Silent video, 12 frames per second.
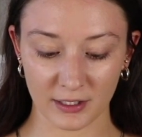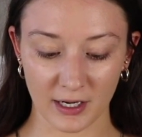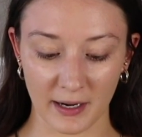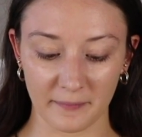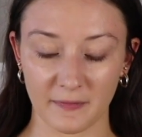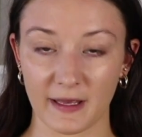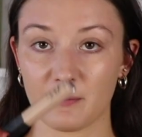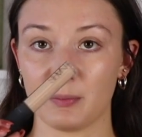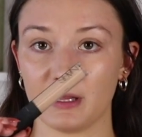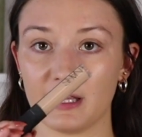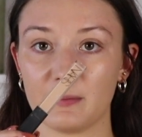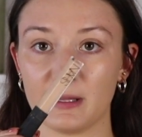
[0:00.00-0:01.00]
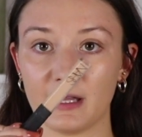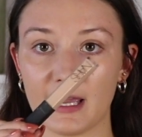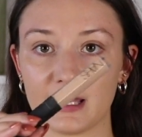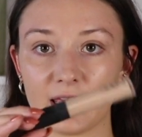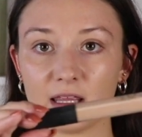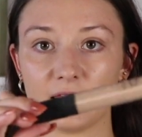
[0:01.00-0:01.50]
I've like really been
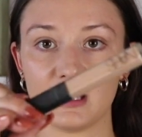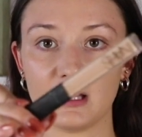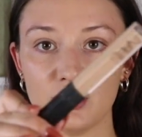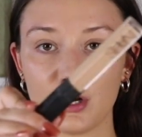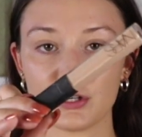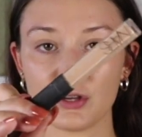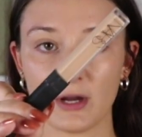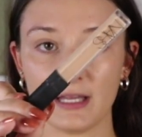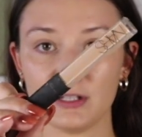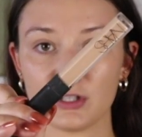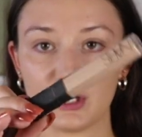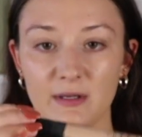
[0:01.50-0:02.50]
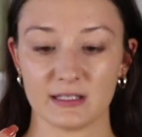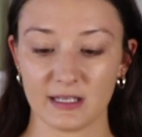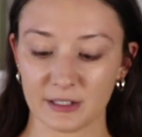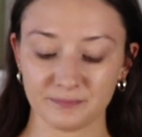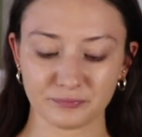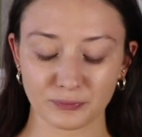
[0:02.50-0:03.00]
liking the NARS
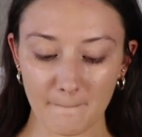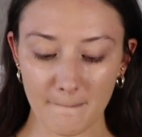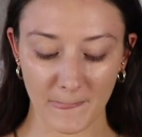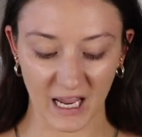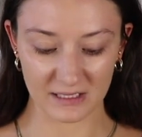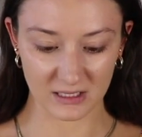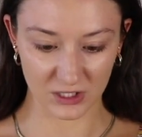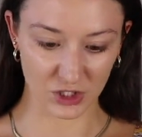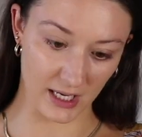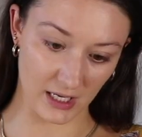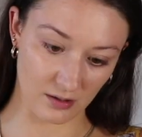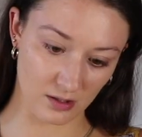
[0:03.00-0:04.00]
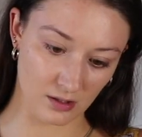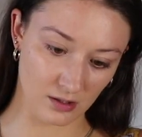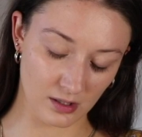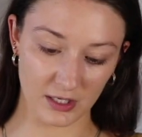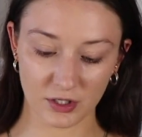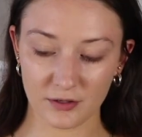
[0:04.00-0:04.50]
Radiant Creamy Concealer,
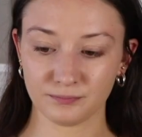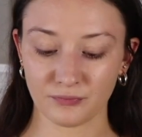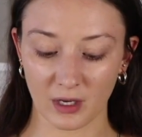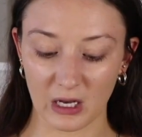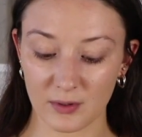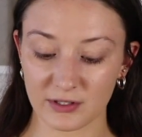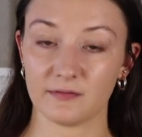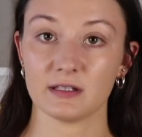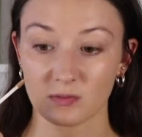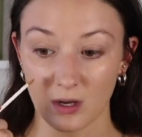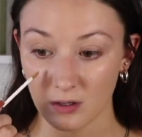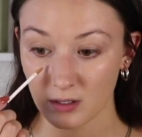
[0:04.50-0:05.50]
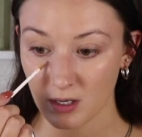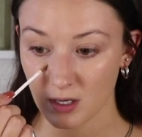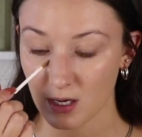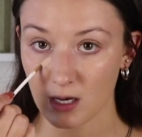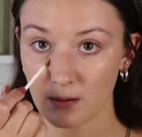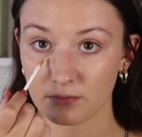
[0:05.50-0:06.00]
and this is in the
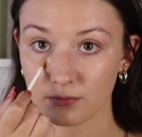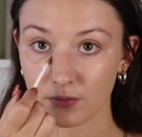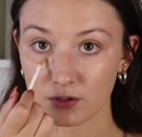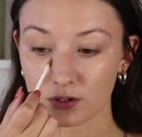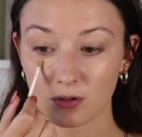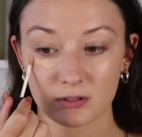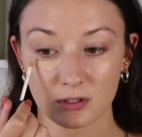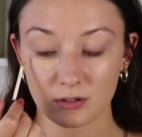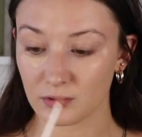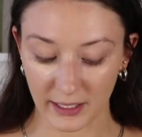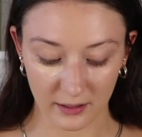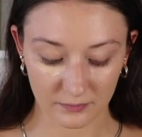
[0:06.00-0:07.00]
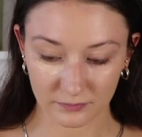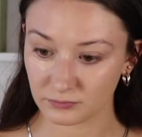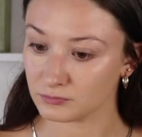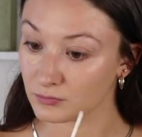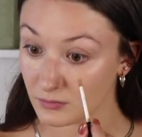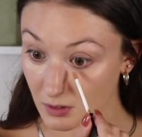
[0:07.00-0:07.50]
shade
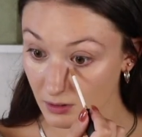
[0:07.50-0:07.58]
Custard.